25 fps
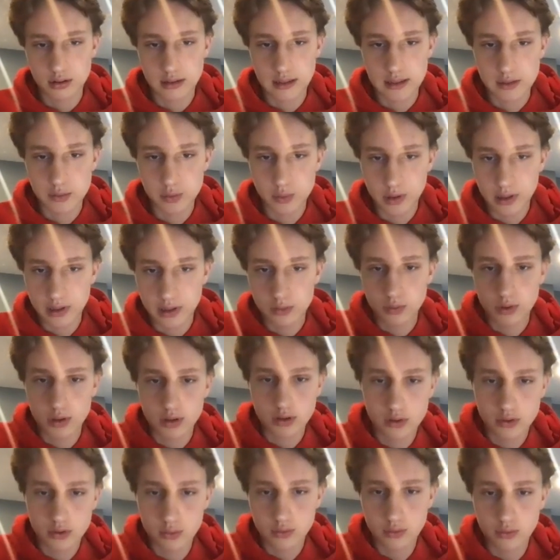This one,
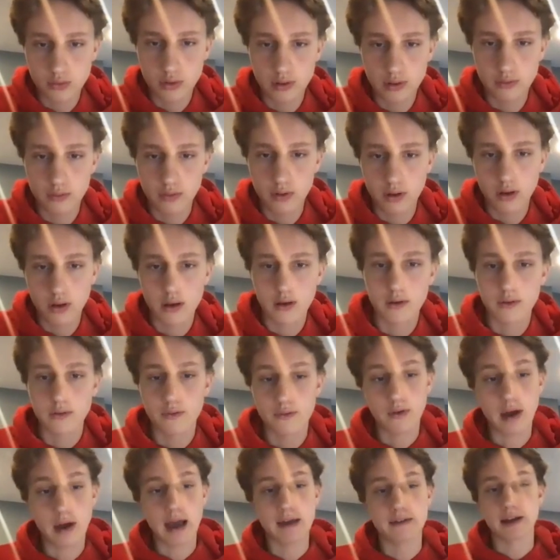1, 2, 3,
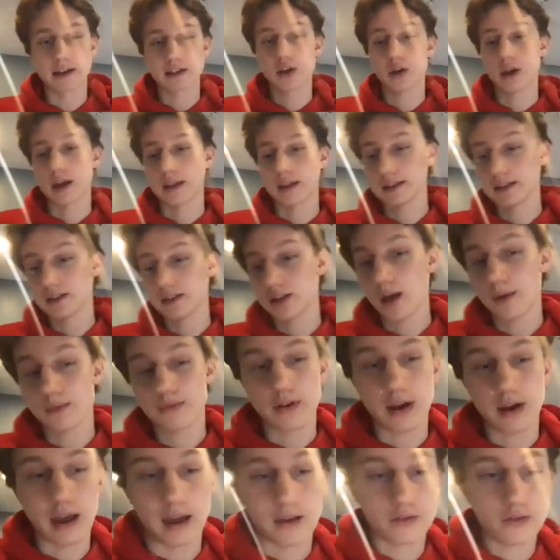5, actually. Okay, this is top
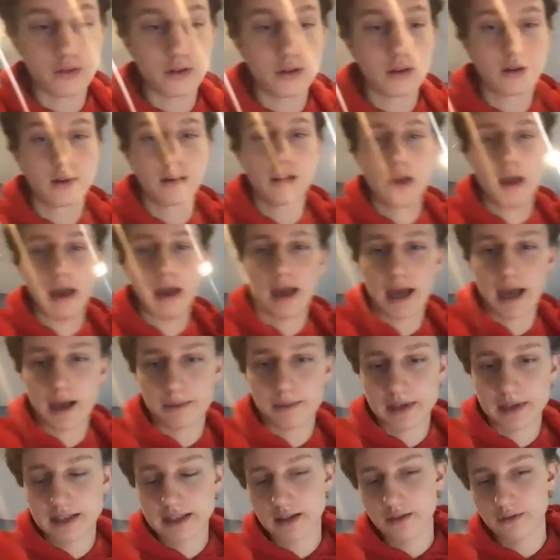five.
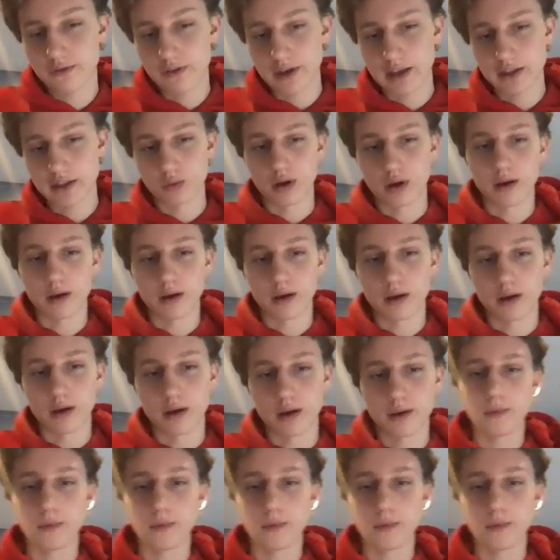This is the fifth one on